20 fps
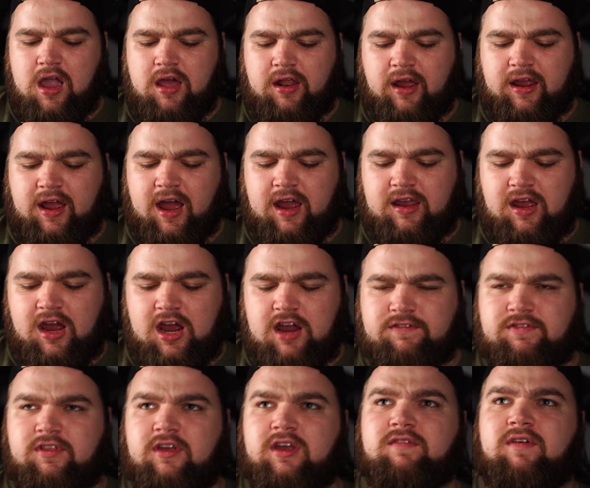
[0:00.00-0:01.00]
And like I kind
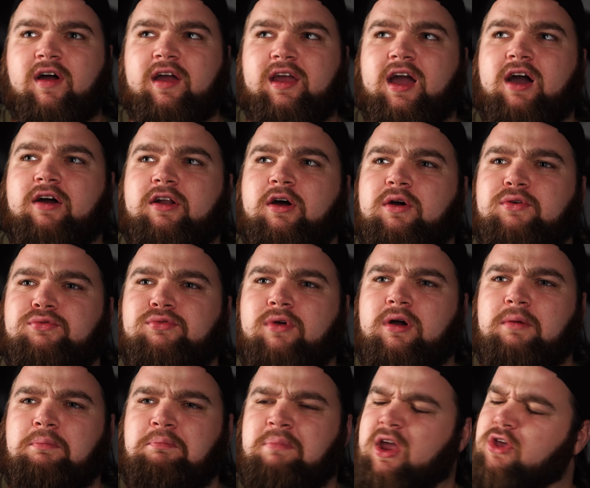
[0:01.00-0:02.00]
of think of like, I don't know, is
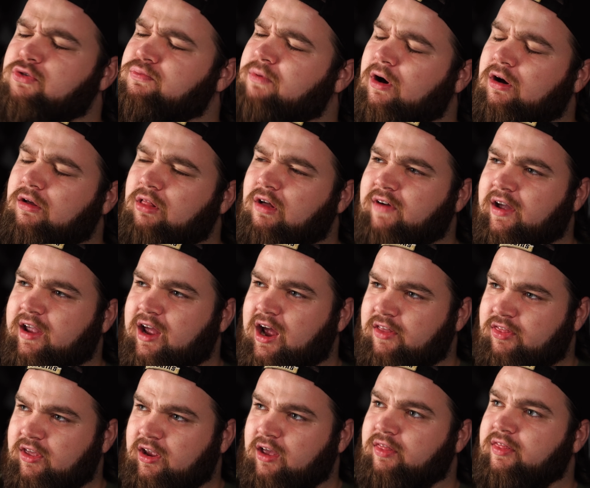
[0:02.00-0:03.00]
a baseball glove. I kind
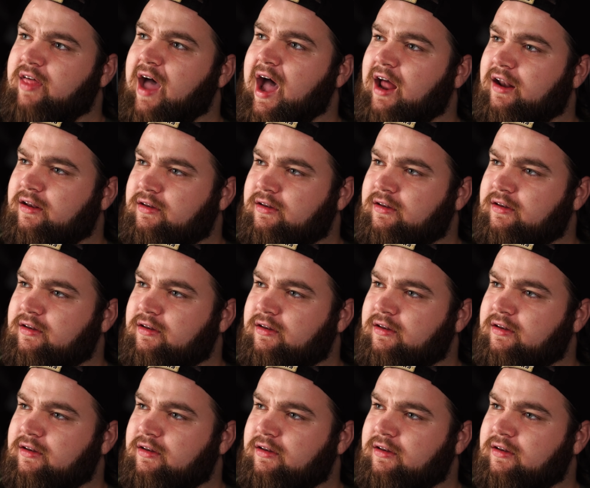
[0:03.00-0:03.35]
of think of that